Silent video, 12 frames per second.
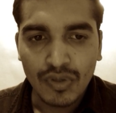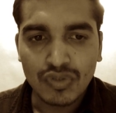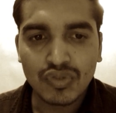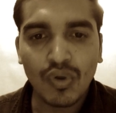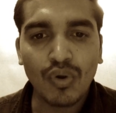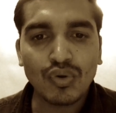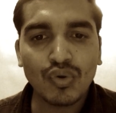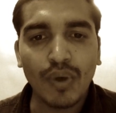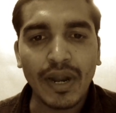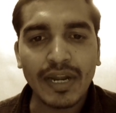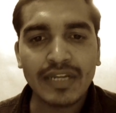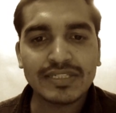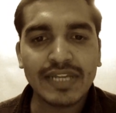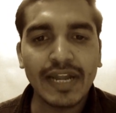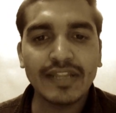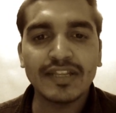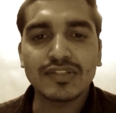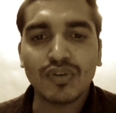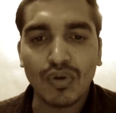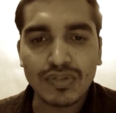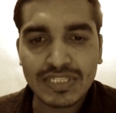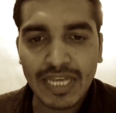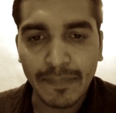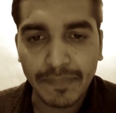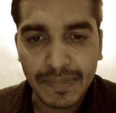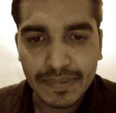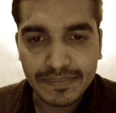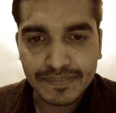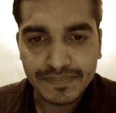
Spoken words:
So, to understand this concept,